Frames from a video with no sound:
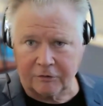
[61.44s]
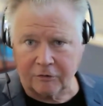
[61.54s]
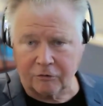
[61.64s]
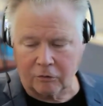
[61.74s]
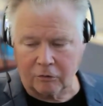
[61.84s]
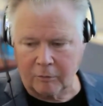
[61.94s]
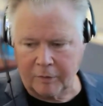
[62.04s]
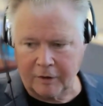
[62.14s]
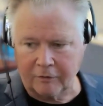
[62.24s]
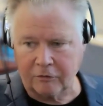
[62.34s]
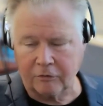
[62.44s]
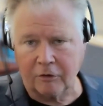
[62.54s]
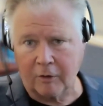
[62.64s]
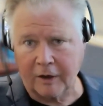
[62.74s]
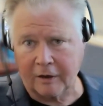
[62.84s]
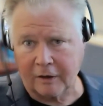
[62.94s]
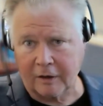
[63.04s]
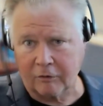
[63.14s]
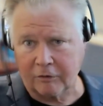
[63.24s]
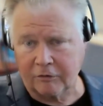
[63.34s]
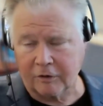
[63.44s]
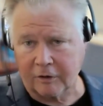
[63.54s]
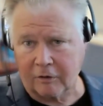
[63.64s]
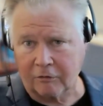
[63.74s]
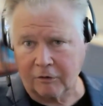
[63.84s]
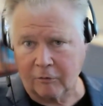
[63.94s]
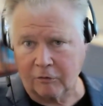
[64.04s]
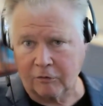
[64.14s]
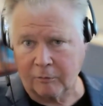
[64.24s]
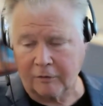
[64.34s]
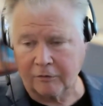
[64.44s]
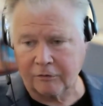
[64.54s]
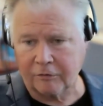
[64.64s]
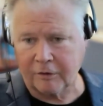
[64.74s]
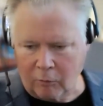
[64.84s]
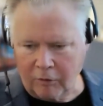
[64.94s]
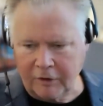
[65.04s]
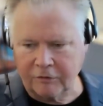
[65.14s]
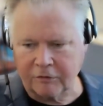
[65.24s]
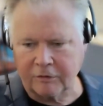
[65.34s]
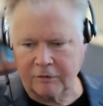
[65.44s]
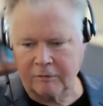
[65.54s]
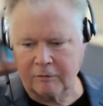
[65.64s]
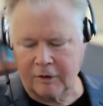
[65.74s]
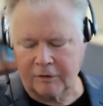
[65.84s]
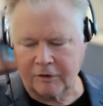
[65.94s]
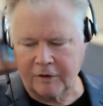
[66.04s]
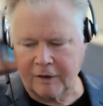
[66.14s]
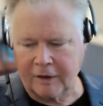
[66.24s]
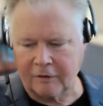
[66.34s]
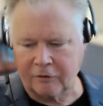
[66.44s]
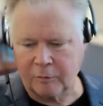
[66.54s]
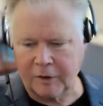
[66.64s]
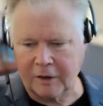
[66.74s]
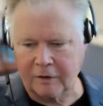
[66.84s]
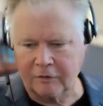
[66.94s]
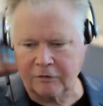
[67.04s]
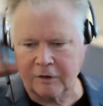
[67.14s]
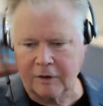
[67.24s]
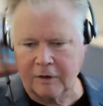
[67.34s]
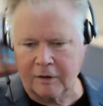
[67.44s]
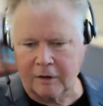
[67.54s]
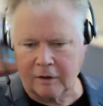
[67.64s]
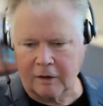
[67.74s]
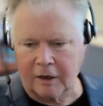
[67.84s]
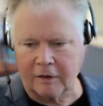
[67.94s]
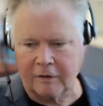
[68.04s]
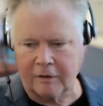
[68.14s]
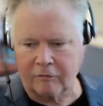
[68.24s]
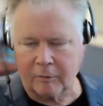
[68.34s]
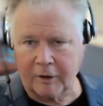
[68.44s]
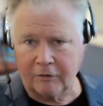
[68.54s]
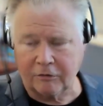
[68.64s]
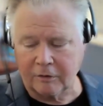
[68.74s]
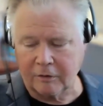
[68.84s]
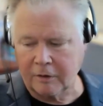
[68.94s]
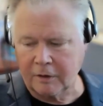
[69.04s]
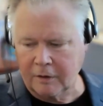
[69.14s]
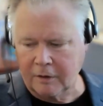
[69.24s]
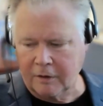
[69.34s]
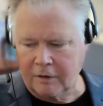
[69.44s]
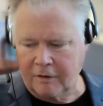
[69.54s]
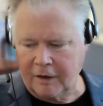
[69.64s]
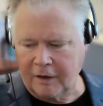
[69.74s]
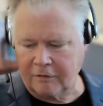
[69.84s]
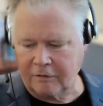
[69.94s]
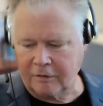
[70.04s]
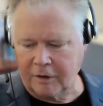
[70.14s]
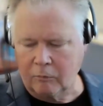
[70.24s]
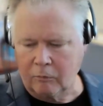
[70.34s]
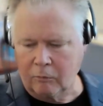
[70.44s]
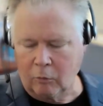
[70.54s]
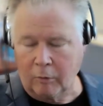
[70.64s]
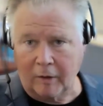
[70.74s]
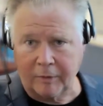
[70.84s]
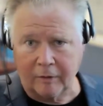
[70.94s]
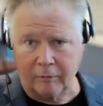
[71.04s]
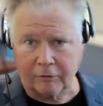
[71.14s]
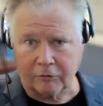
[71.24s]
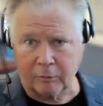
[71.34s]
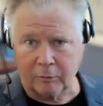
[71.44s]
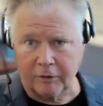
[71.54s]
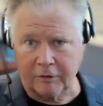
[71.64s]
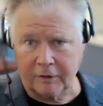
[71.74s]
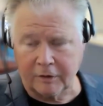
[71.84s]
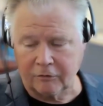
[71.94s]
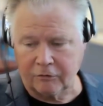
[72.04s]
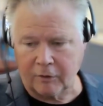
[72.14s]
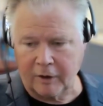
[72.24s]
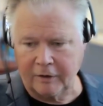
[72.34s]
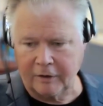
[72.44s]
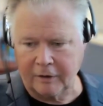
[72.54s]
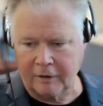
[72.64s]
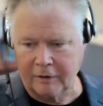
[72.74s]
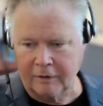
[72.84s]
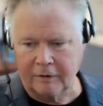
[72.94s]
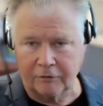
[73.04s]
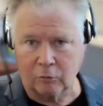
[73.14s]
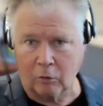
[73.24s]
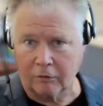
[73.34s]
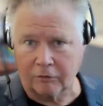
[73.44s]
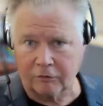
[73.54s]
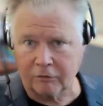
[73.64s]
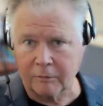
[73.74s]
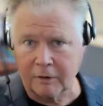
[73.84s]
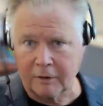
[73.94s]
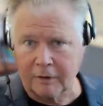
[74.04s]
essential compared to knowing how to leverage uh, large language models. A reason I say that is because a lot of the information that we might be able to exploit in trading is words.